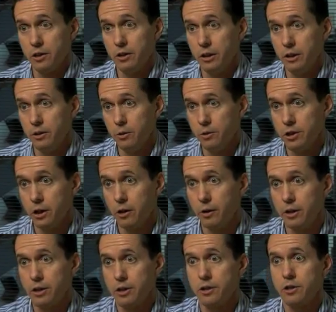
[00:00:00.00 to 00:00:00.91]
in those
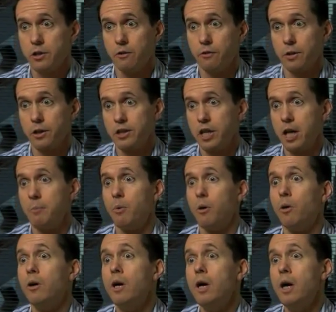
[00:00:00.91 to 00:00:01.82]
areas. So for
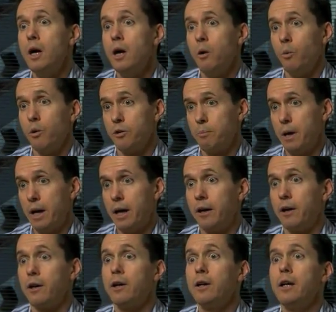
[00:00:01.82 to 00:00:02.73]
example, with
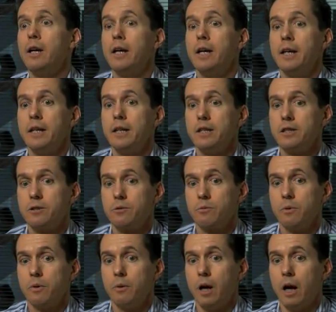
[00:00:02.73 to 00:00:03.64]
Petter, he's
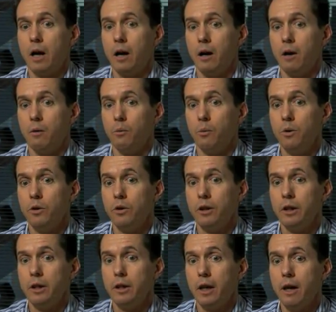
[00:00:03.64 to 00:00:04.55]

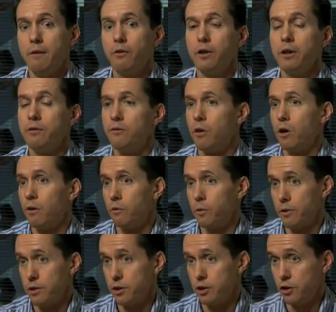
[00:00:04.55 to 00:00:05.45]
really heavily involved
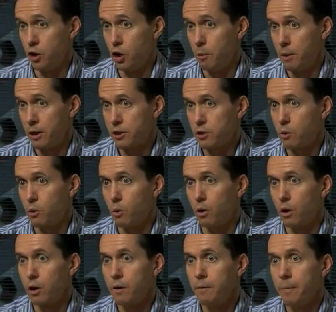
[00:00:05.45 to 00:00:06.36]
with the genomics
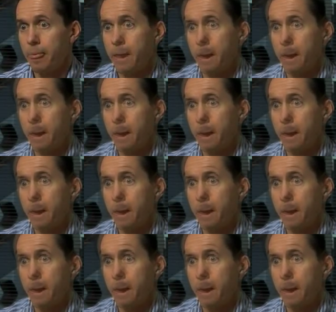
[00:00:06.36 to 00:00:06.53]
core.